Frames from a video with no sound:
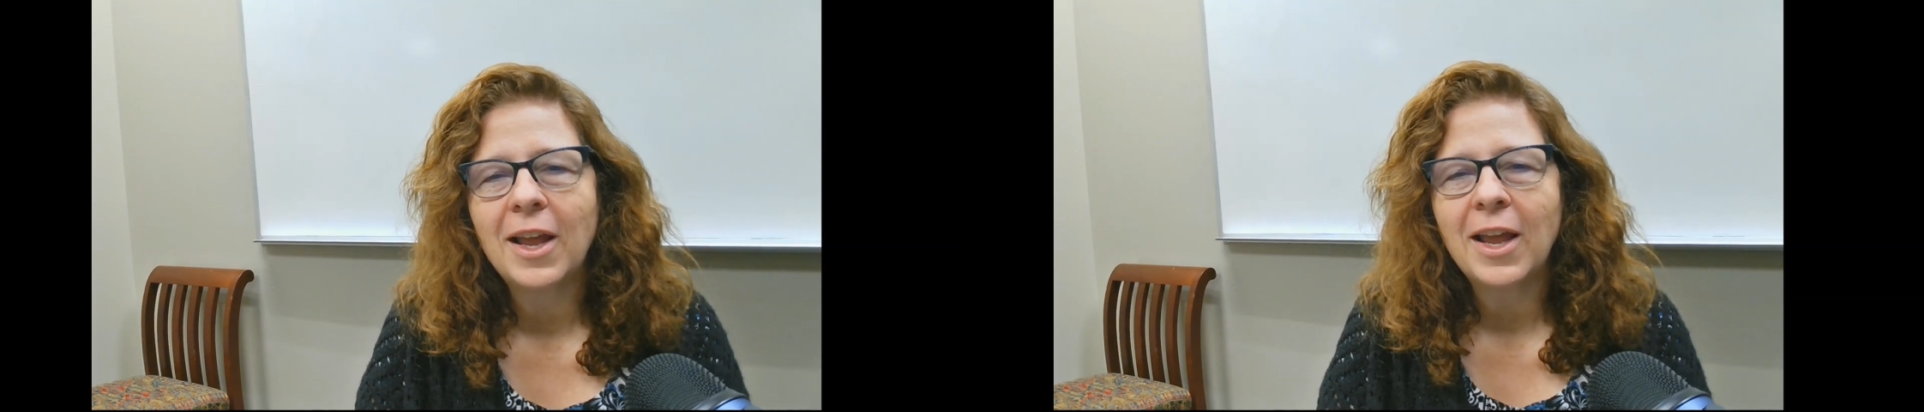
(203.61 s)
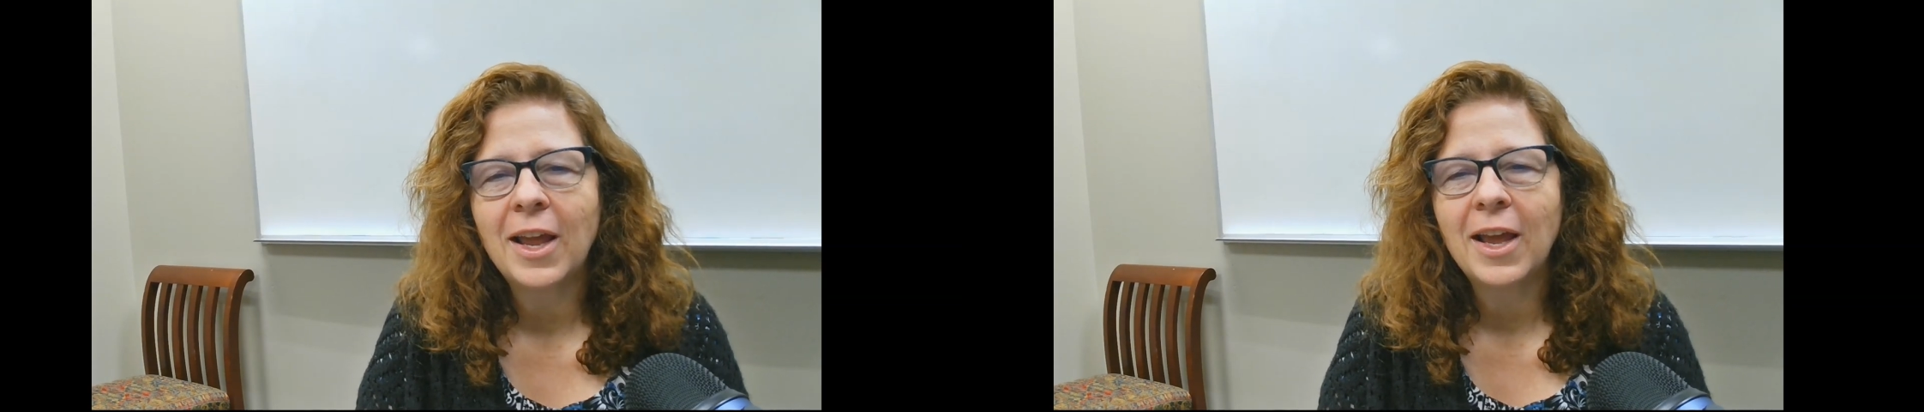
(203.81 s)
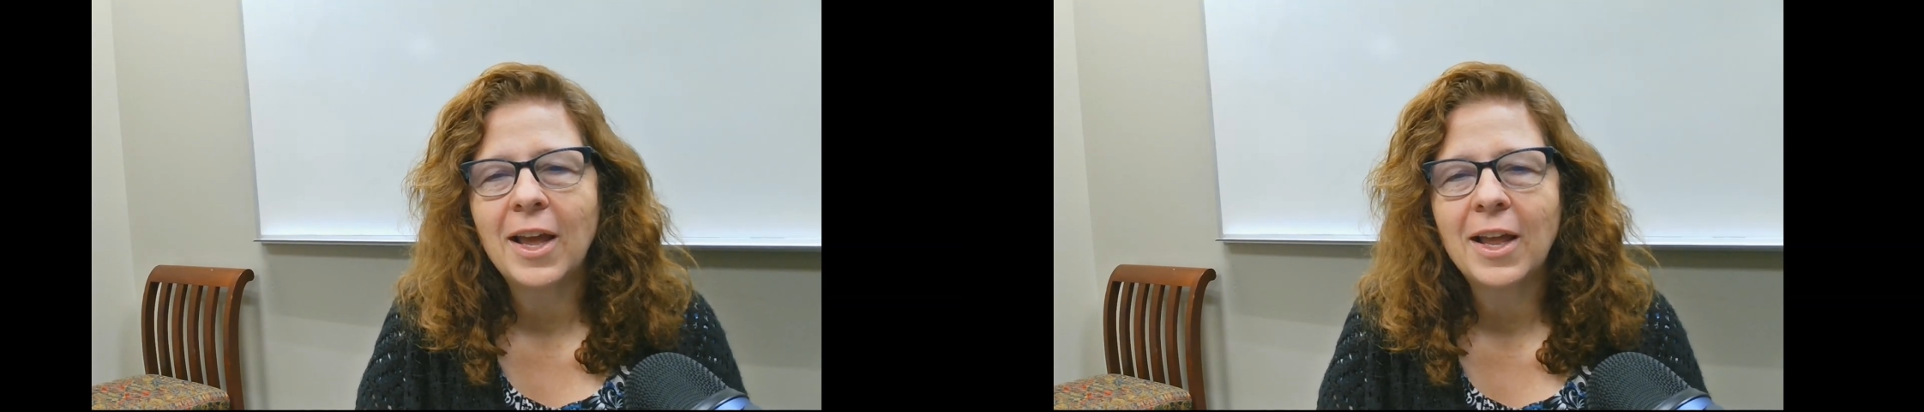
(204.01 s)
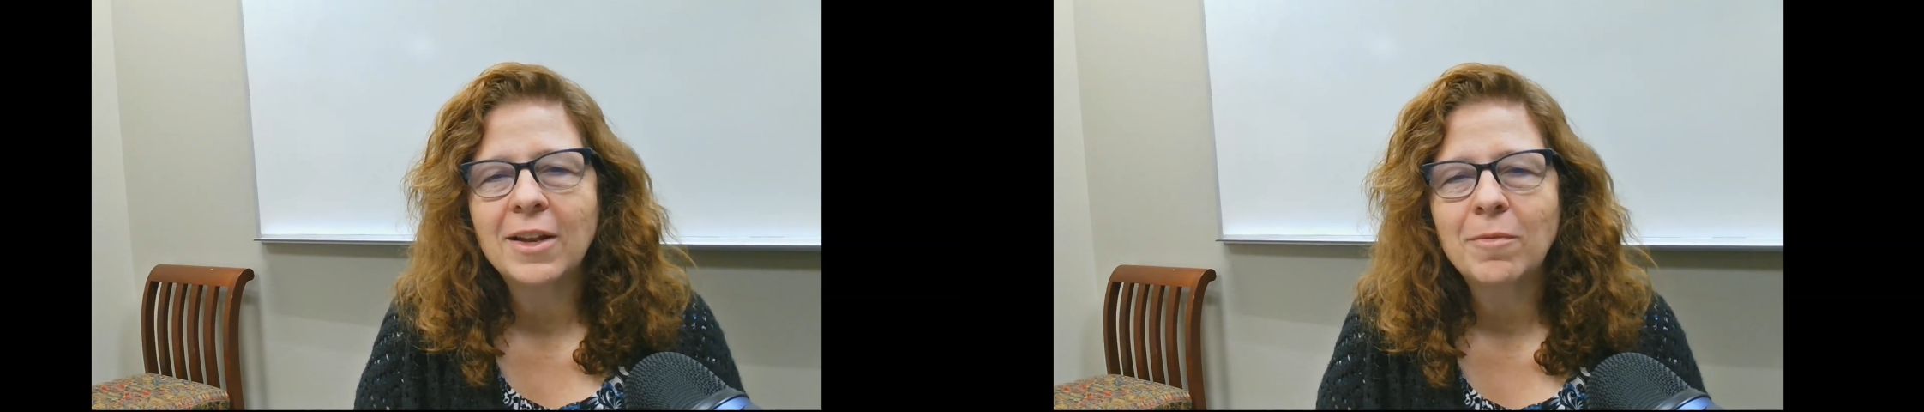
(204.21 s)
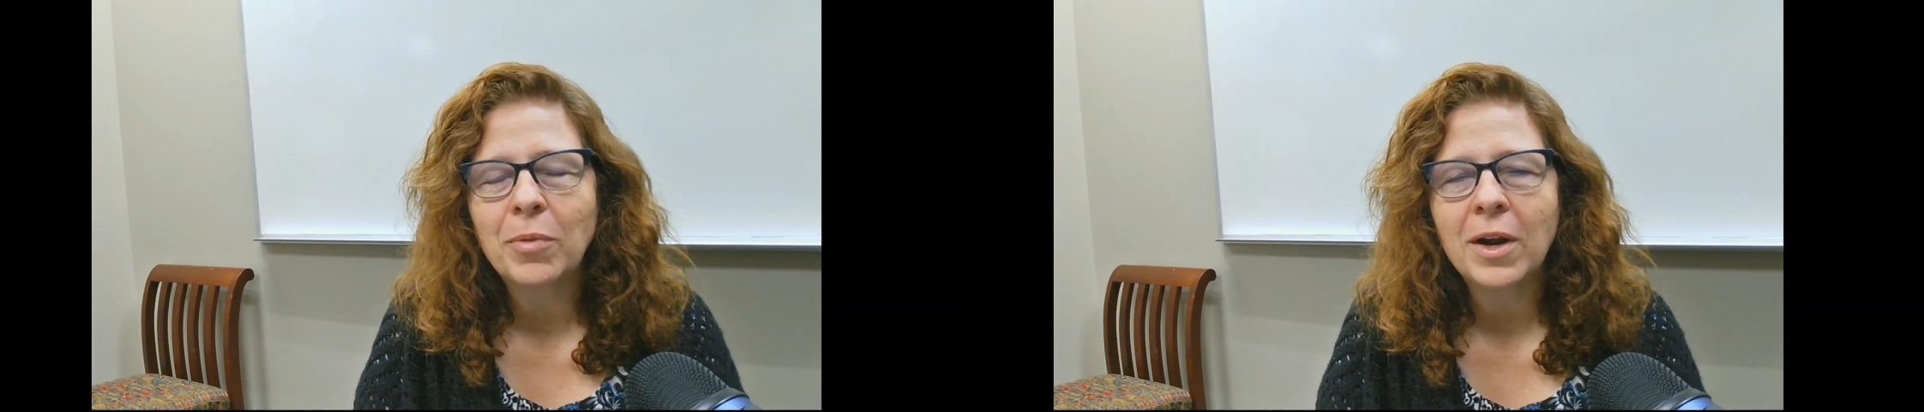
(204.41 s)

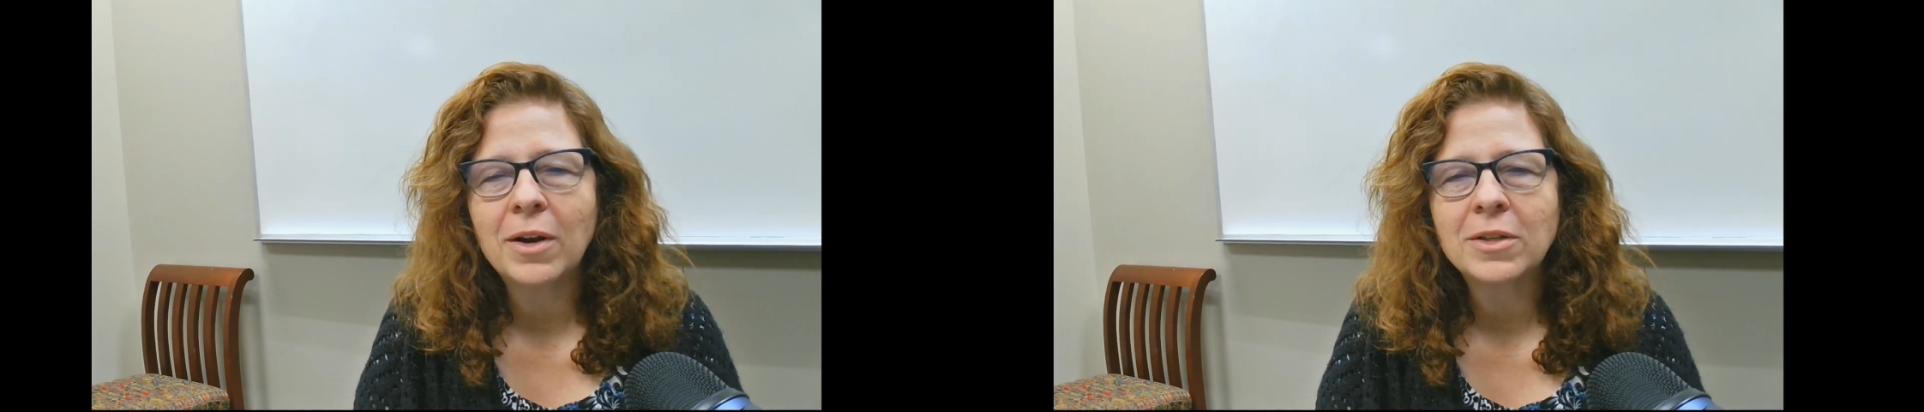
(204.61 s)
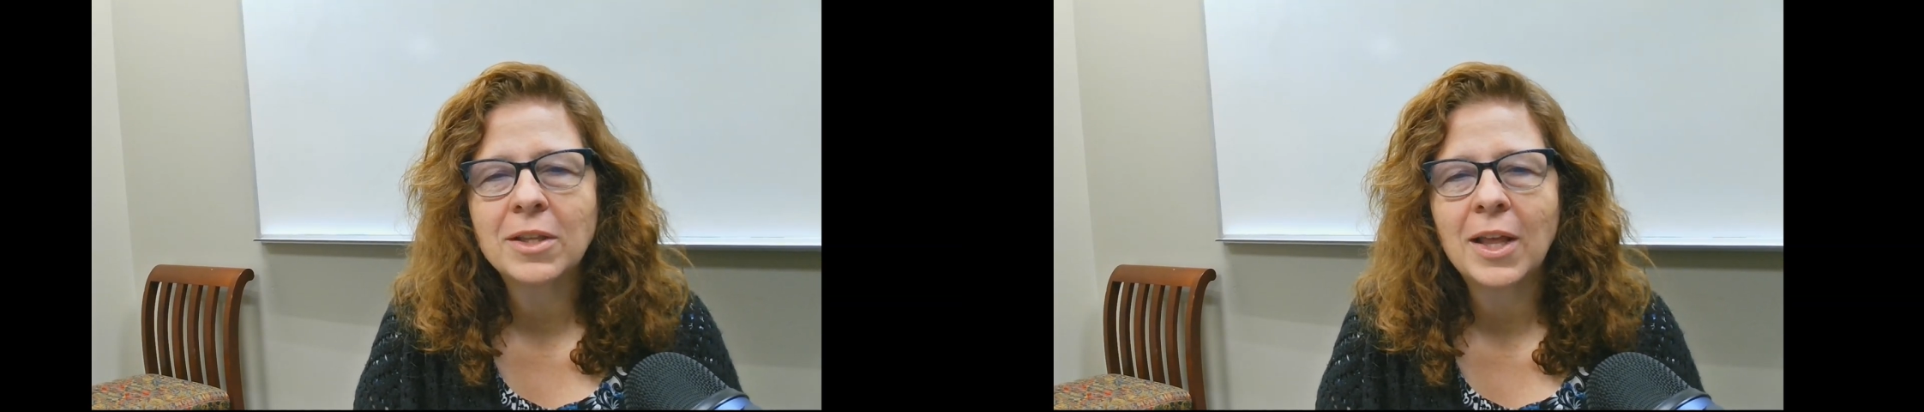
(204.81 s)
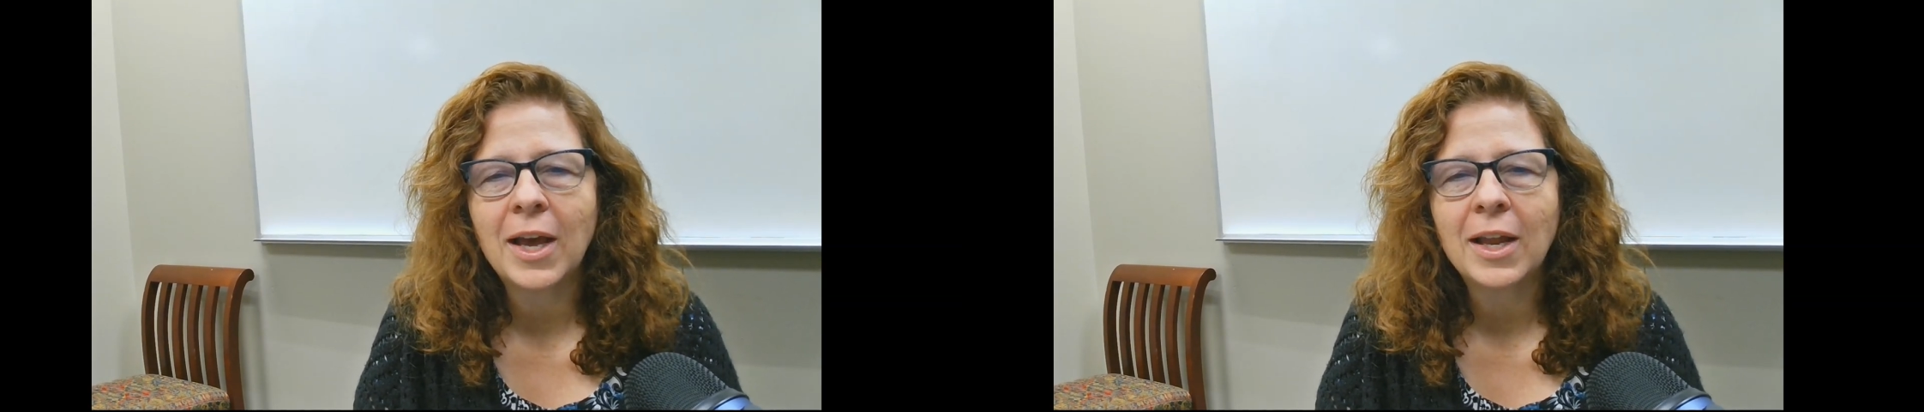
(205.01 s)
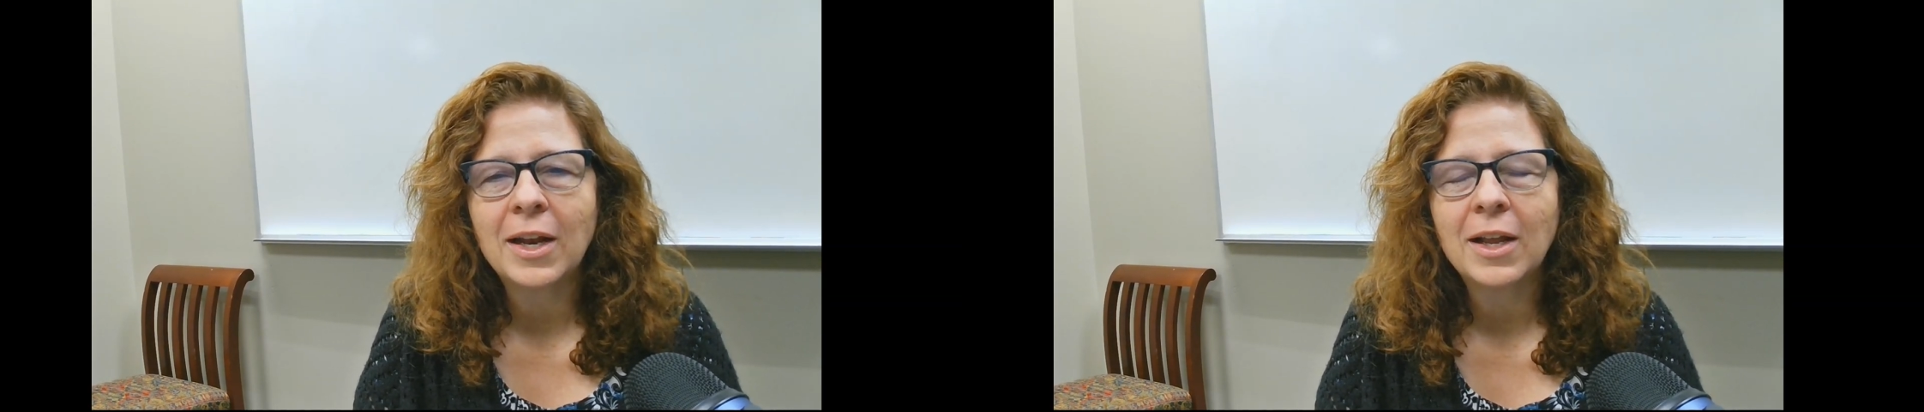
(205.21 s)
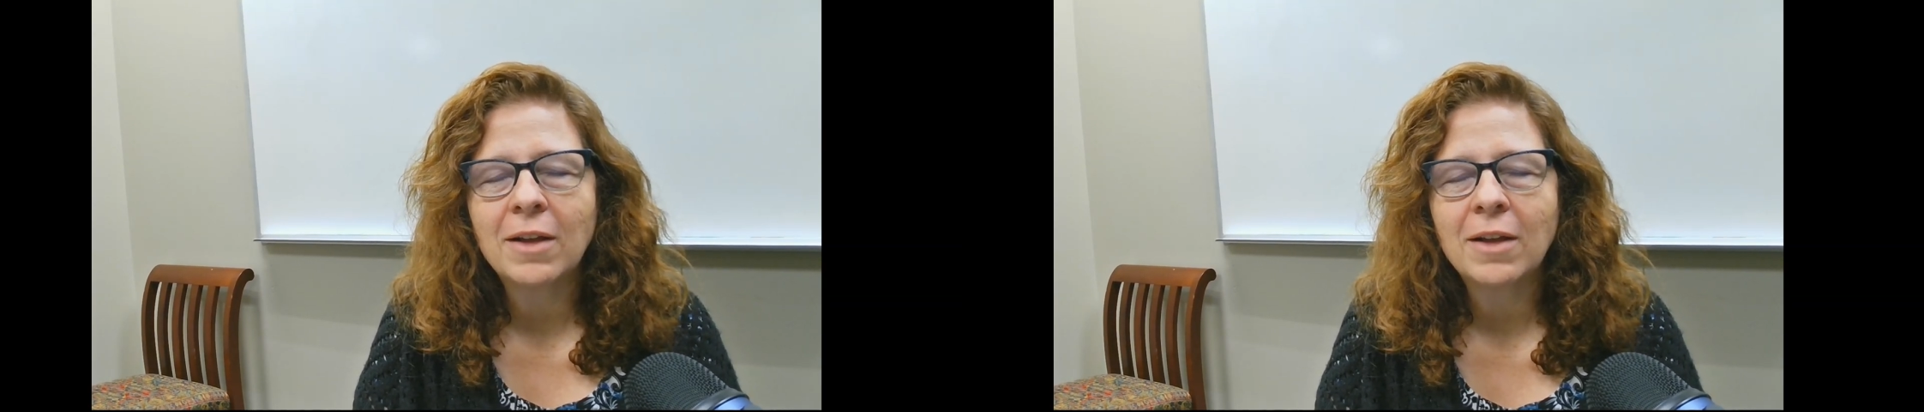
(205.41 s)
And prior to that,